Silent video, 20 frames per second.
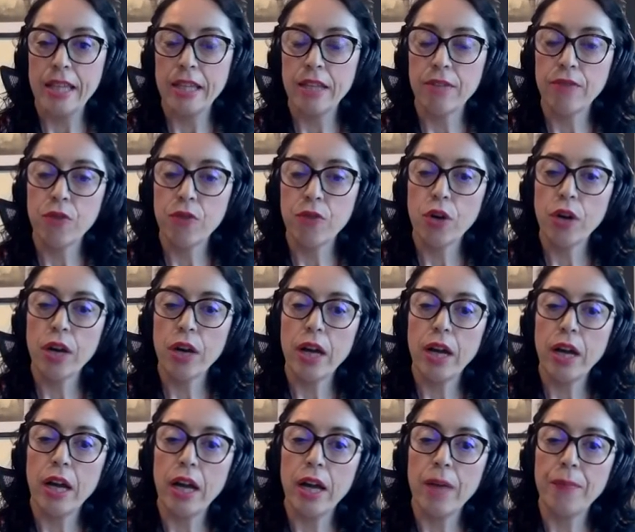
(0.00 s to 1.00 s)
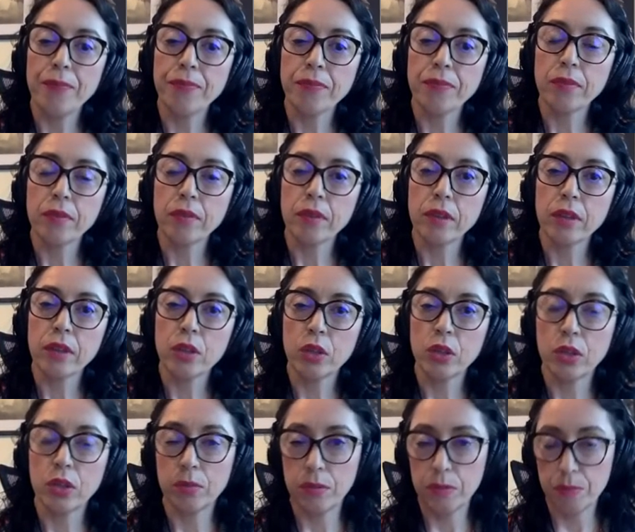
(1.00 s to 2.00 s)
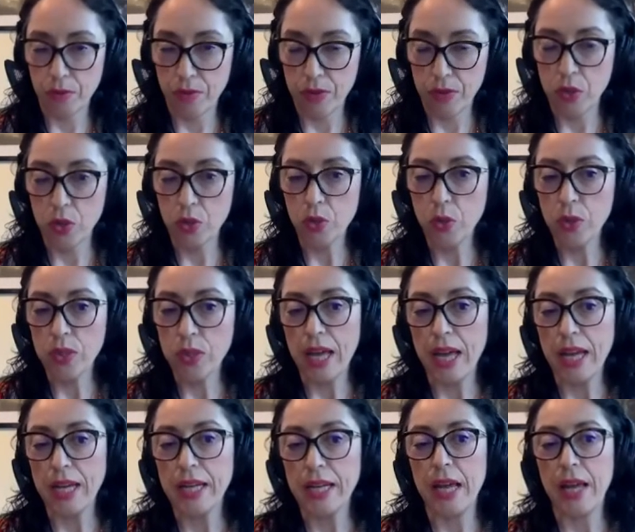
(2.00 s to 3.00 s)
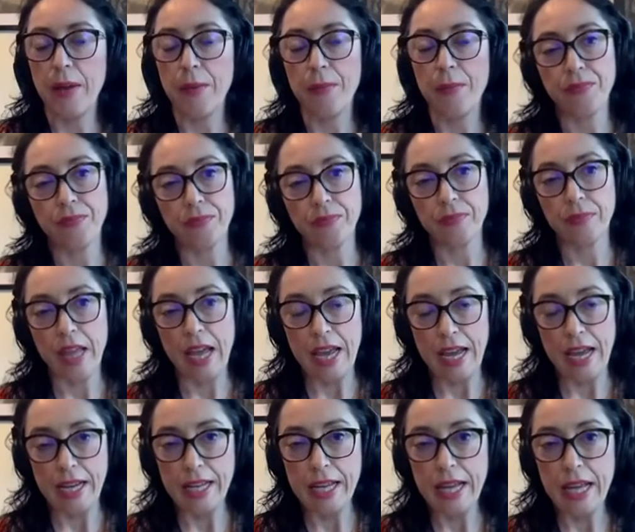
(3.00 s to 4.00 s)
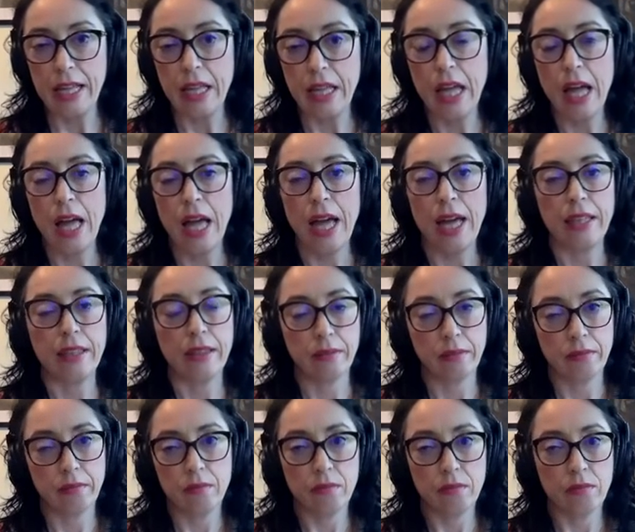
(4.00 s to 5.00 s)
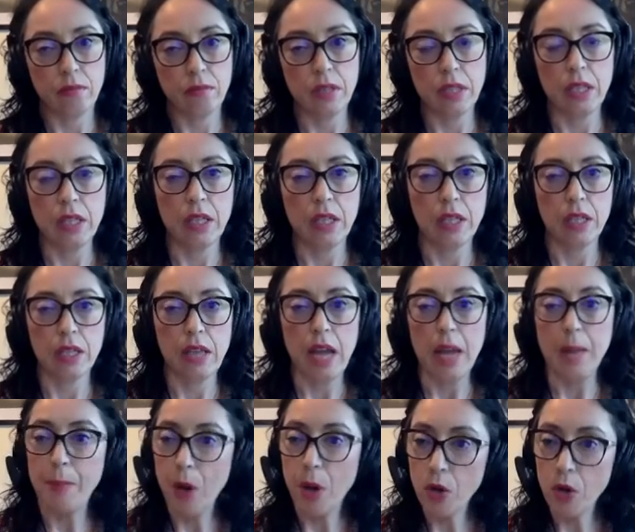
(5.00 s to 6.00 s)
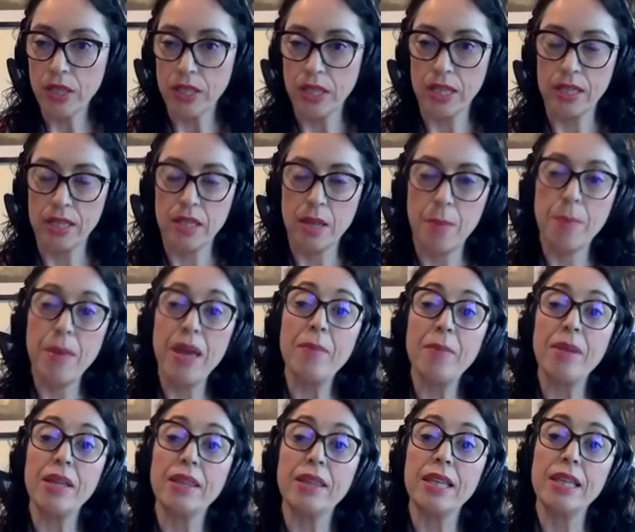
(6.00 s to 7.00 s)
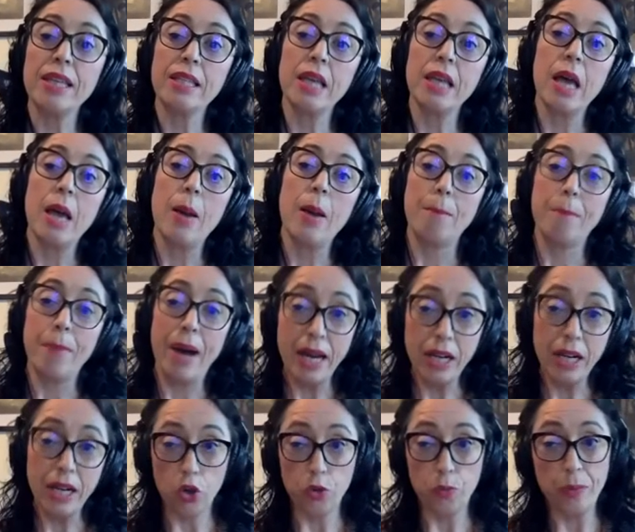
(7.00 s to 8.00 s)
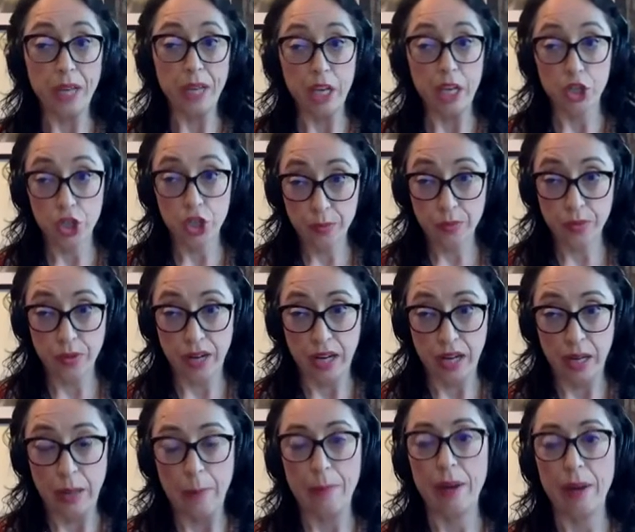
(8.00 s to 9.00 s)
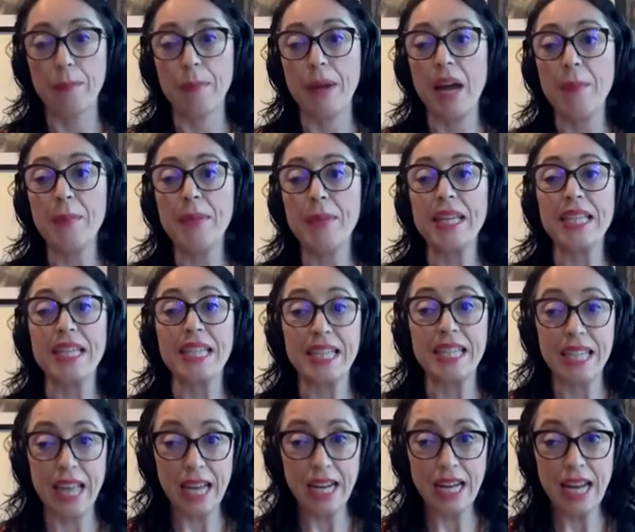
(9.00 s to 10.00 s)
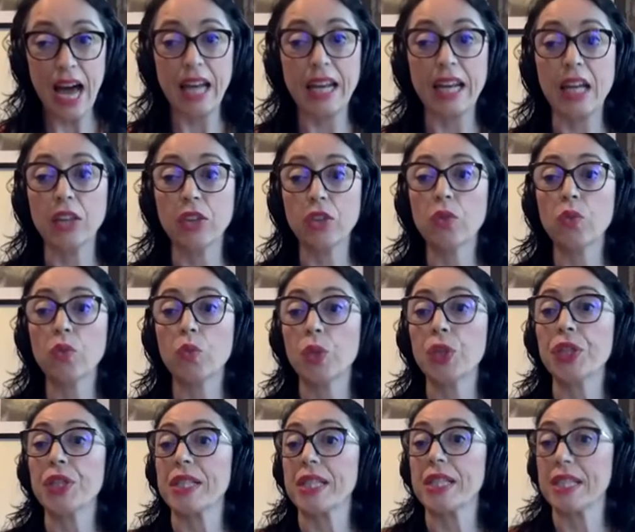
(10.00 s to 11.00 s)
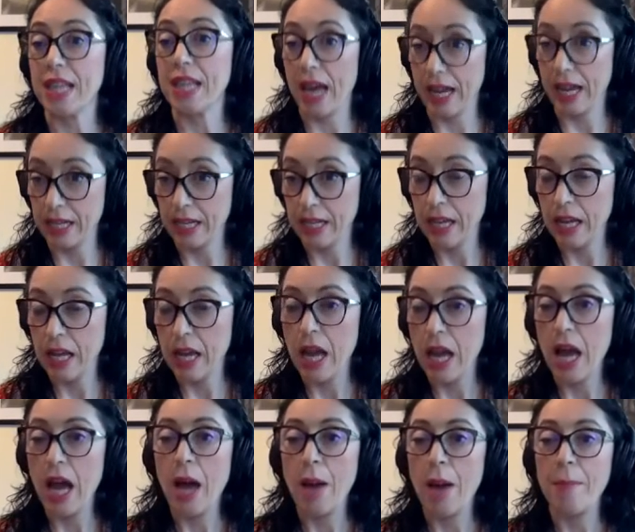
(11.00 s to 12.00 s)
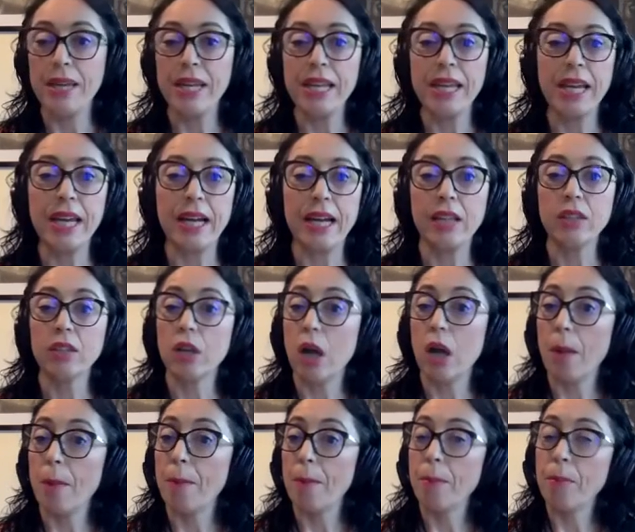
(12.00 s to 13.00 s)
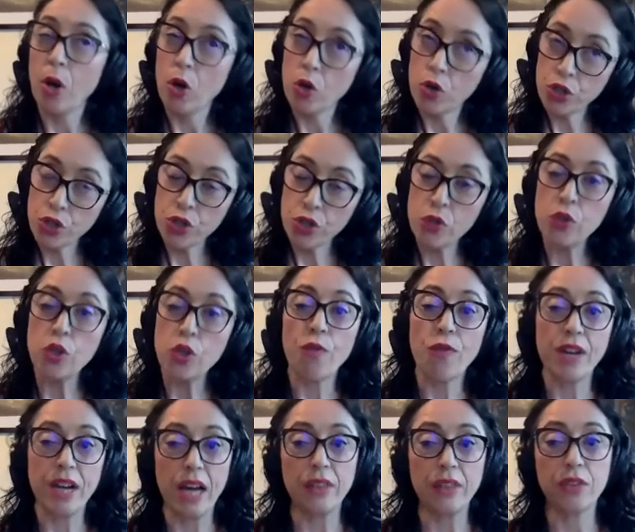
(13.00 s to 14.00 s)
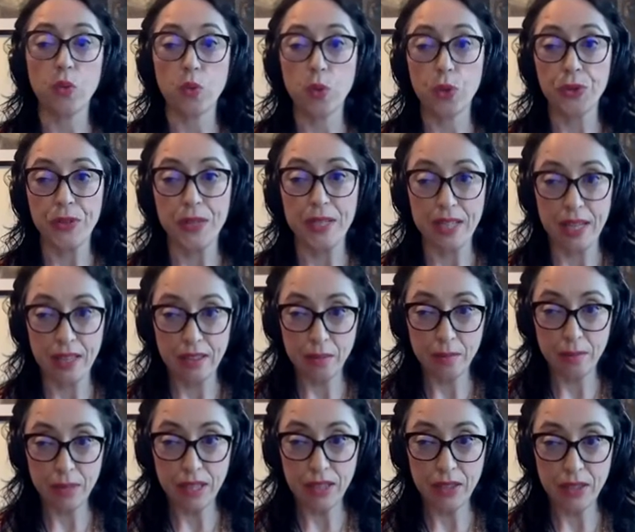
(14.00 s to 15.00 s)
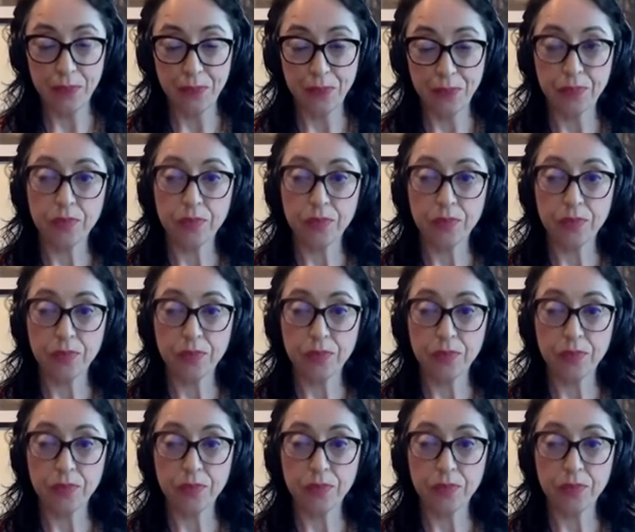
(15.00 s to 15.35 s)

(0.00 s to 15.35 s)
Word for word: Therefore, um, Professor Tusa had the, um, the idea and the, the hypothesis that maybe this might not be a shipwreck, but might be instead an underwater site, meaning an, a portions of an underwater settlement